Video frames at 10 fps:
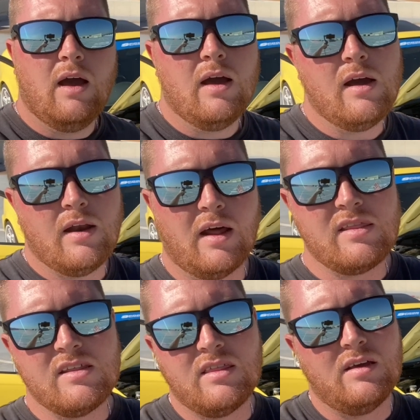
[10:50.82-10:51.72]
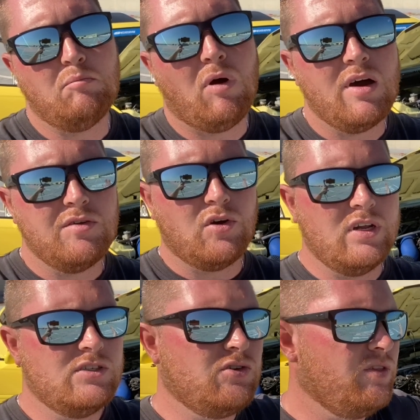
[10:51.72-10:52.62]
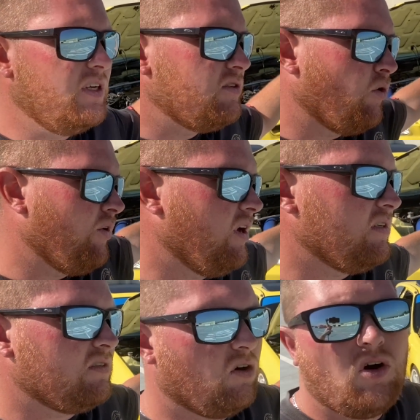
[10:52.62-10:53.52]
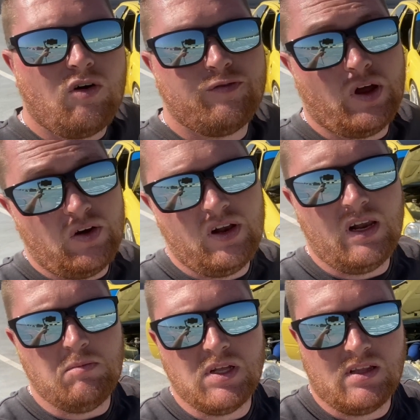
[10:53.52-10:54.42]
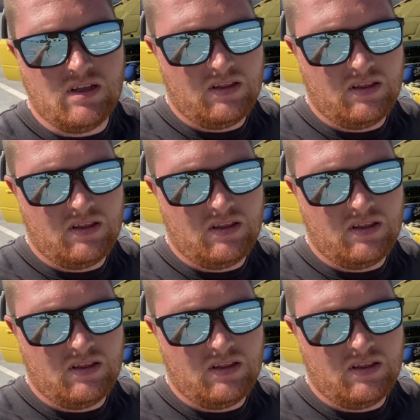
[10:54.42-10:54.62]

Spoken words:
Another thing, my knowledge on these Hondas are very limited.